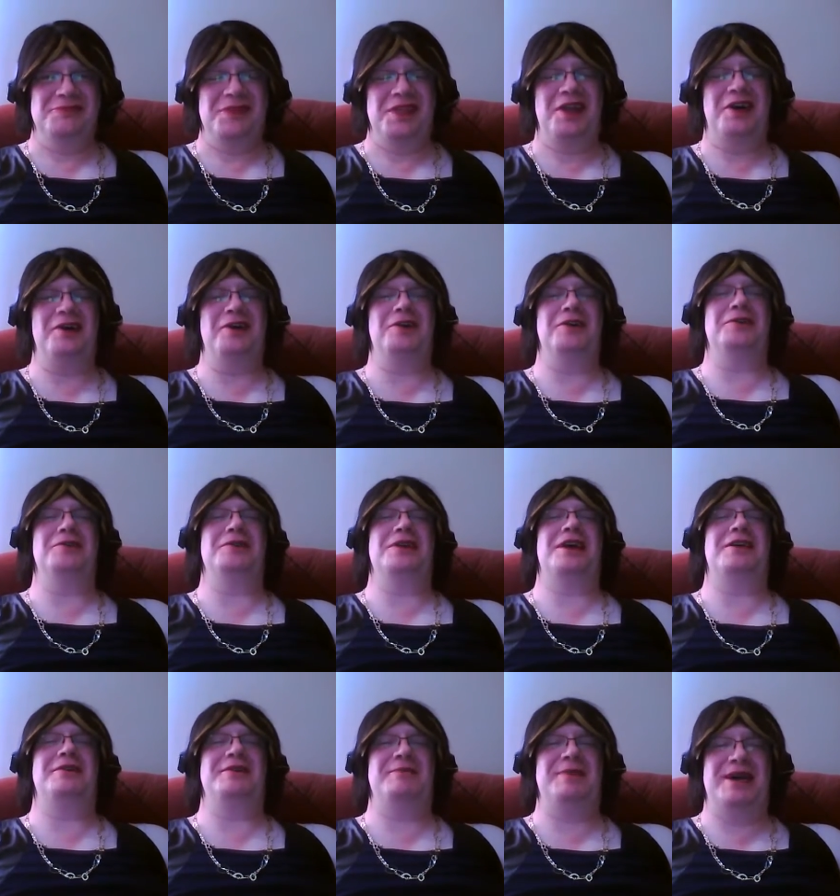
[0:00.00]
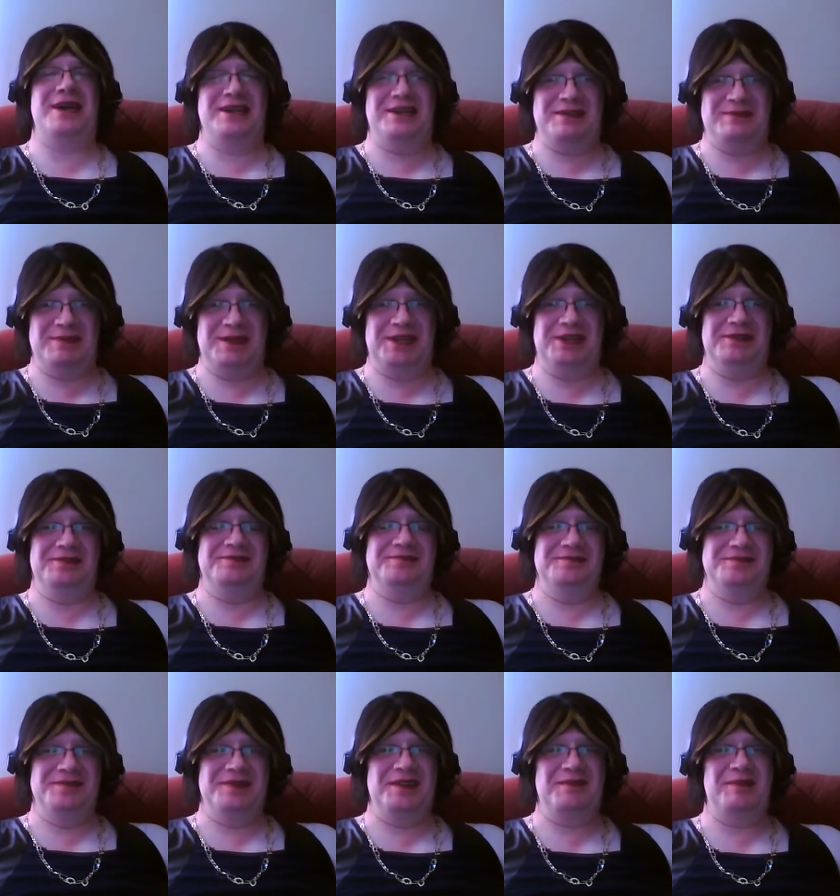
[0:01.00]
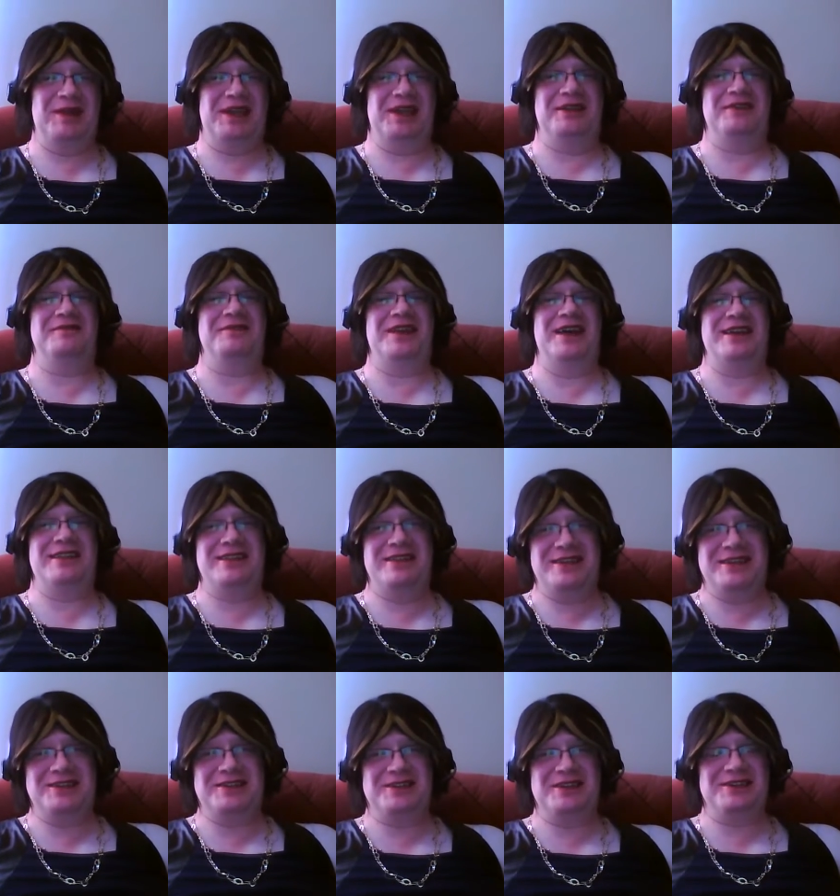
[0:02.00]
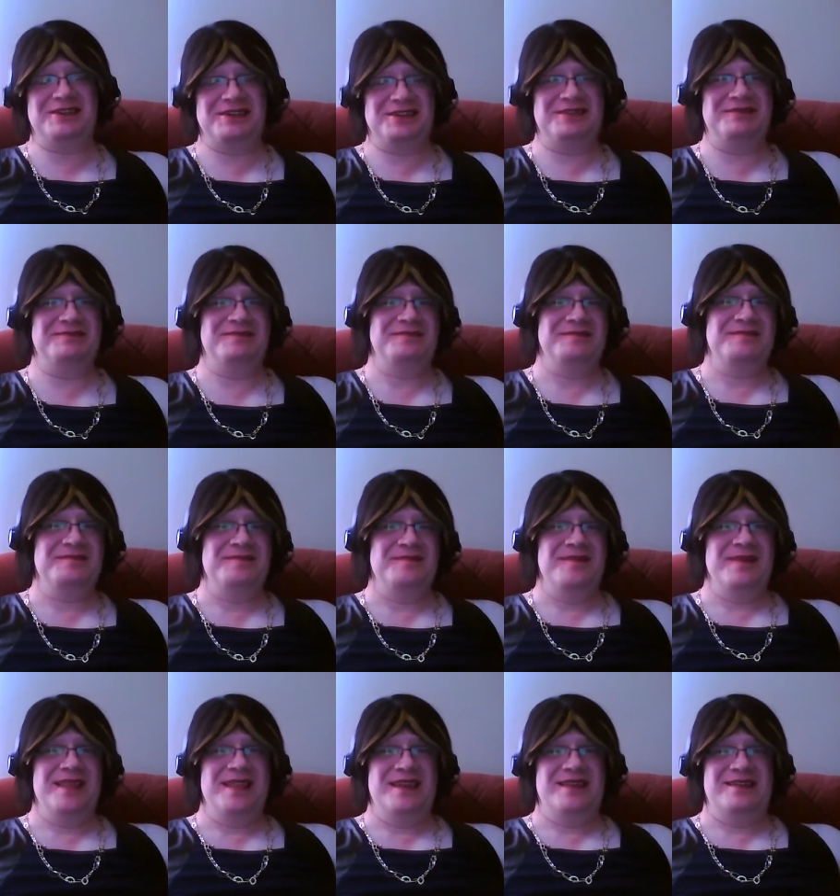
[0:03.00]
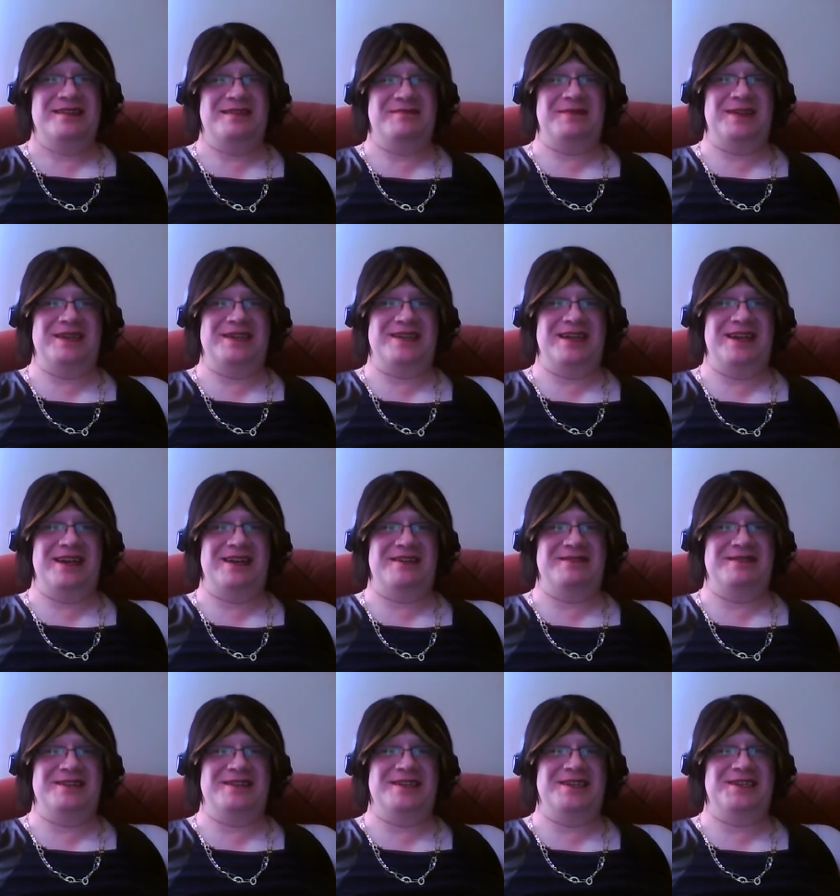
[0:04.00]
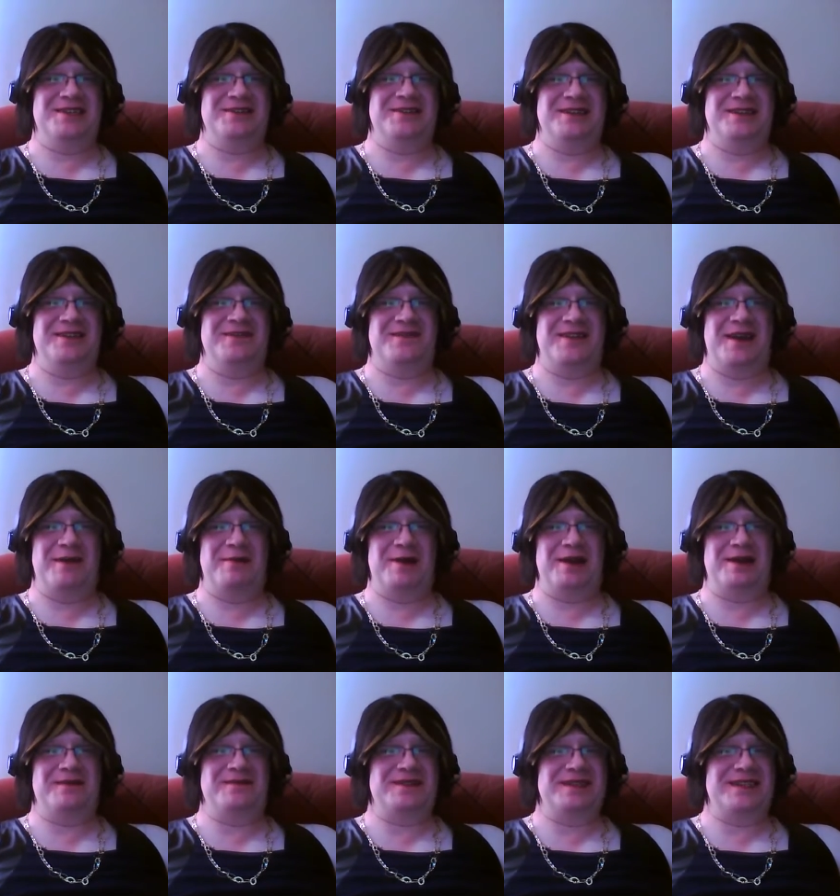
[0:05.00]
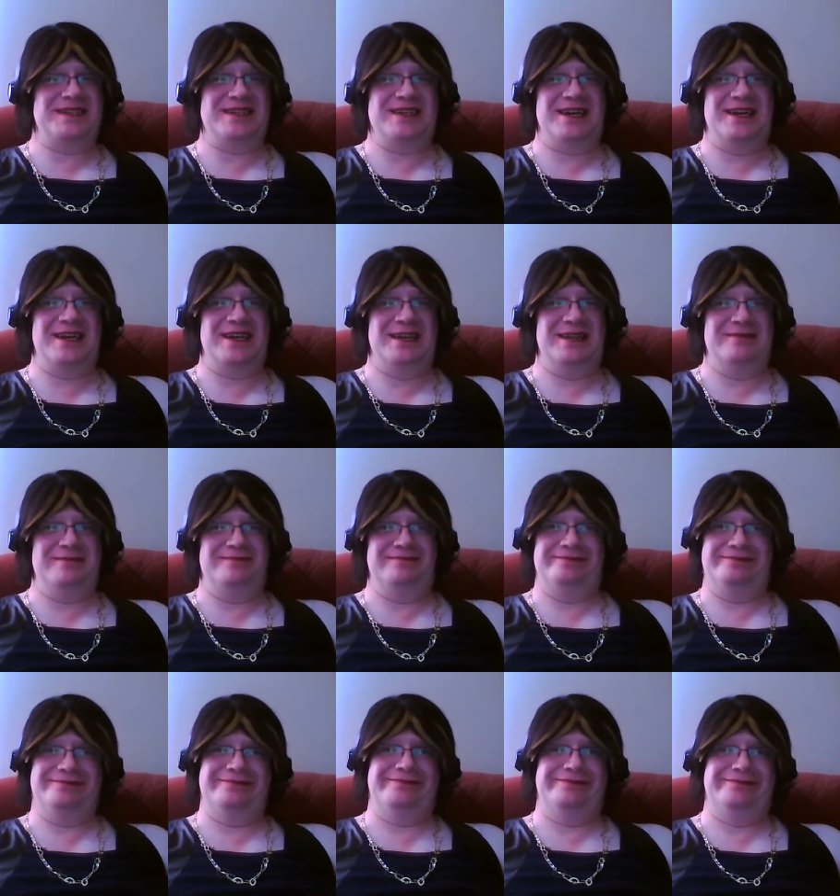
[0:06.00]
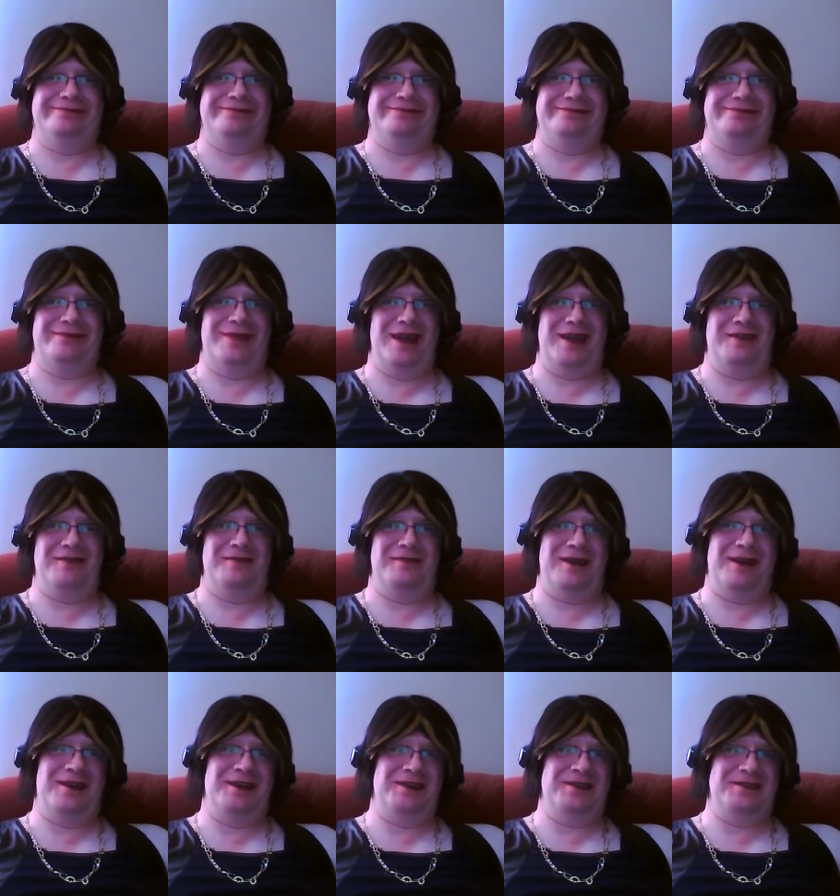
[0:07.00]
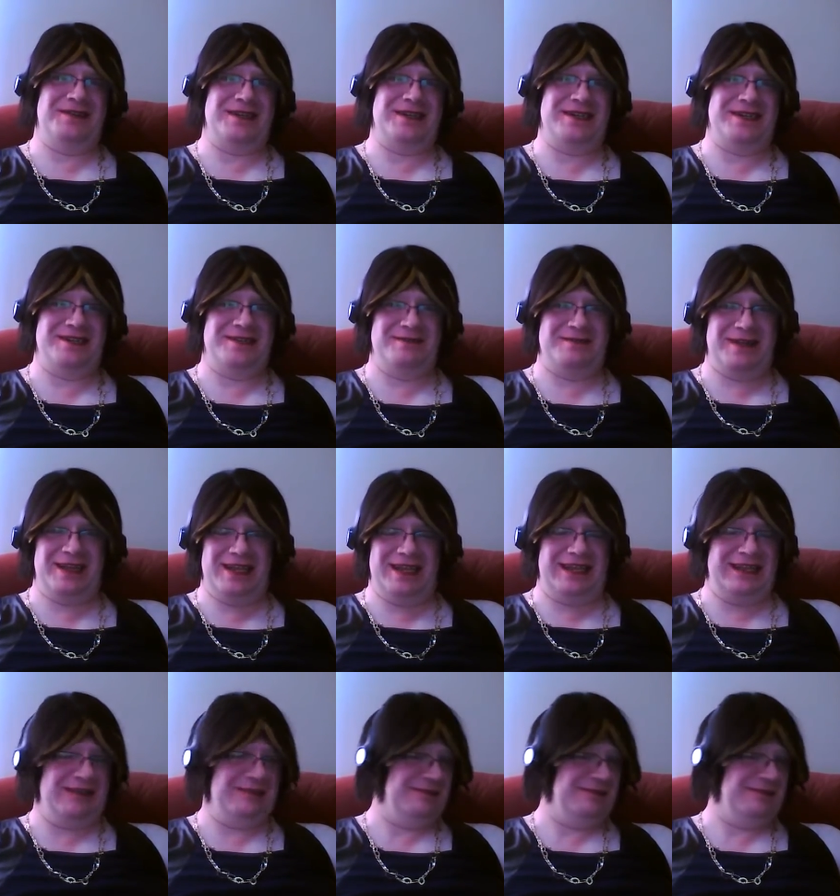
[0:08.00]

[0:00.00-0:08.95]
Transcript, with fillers: Oh, that reminds me. Speaking of death and destruction, Somebody said I was destroying the fabric of society by wearing dresses. Really?